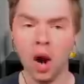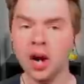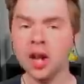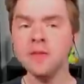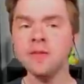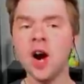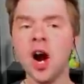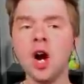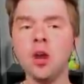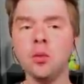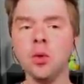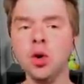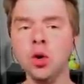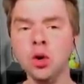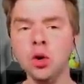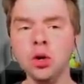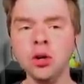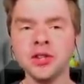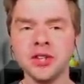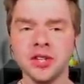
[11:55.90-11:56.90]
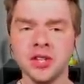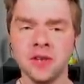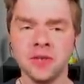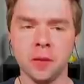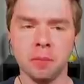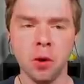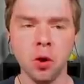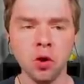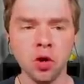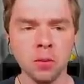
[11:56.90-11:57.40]
One of our rules is if
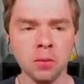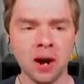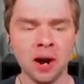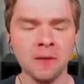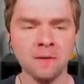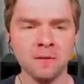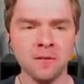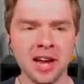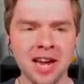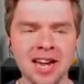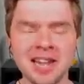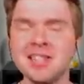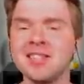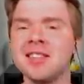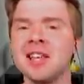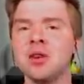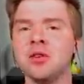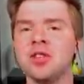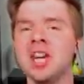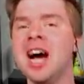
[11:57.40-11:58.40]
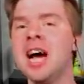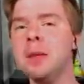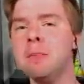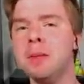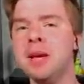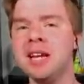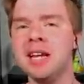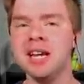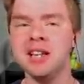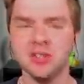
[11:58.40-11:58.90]
a Pokemon faints, their
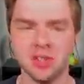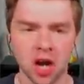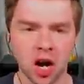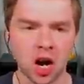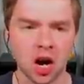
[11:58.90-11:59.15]
typing is